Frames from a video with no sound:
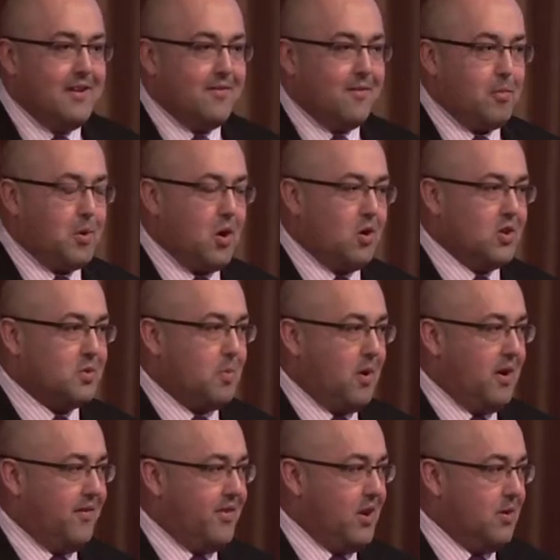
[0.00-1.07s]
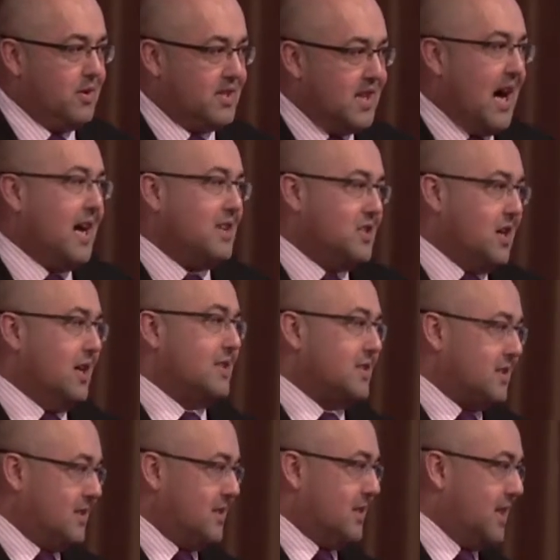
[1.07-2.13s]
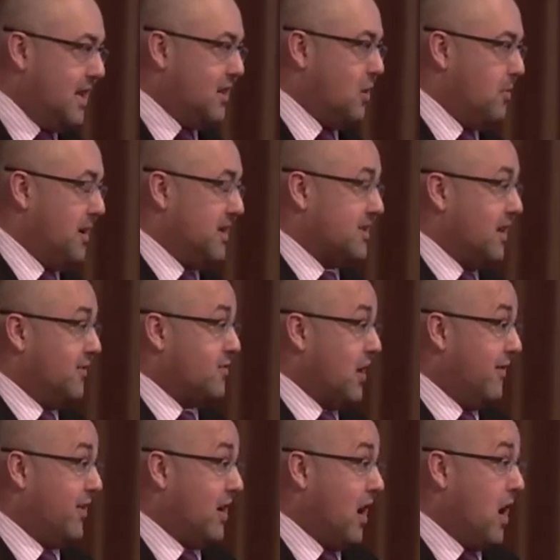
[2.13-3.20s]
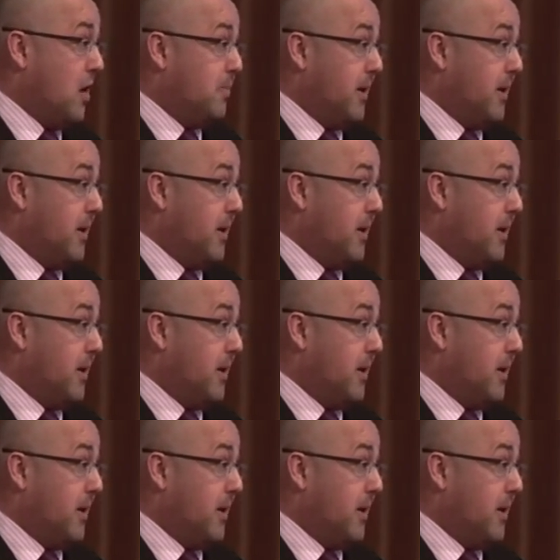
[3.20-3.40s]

from Google's point of view, is not just that there be a self-driving car,